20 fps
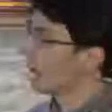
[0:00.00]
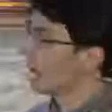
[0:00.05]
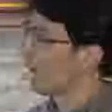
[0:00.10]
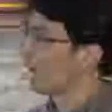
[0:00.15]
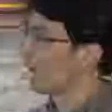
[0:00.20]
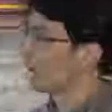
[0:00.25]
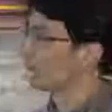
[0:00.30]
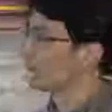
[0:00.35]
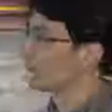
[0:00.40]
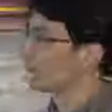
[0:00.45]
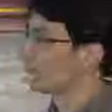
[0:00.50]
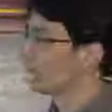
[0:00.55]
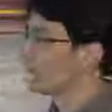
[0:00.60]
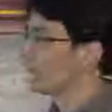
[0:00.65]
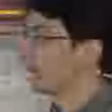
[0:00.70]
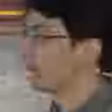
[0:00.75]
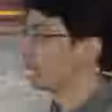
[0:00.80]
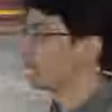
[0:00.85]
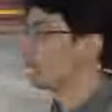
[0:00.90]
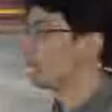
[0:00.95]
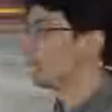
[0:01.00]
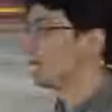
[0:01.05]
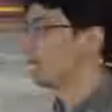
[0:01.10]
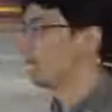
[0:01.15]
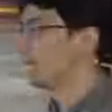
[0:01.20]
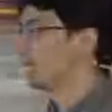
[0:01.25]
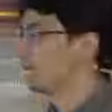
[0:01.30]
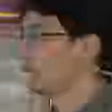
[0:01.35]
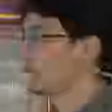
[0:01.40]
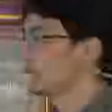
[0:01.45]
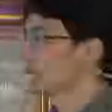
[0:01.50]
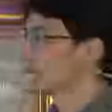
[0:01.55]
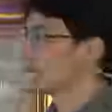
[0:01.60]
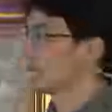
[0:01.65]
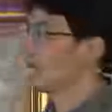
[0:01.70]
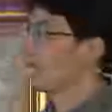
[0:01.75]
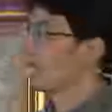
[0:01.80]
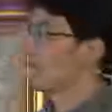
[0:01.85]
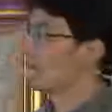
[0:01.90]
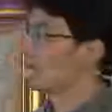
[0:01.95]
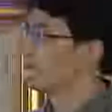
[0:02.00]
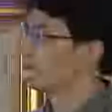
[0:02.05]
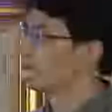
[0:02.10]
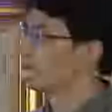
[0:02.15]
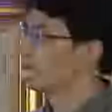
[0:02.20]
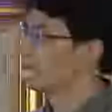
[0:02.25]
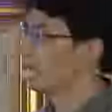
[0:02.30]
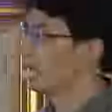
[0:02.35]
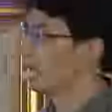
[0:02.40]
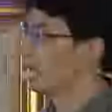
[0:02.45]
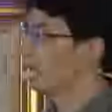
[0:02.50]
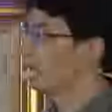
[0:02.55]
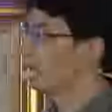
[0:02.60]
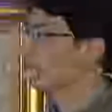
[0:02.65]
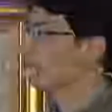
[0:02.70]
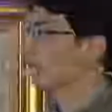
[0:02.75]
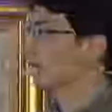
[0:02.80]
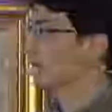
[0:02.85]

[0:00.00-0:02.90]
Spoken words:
and we have implemented TPF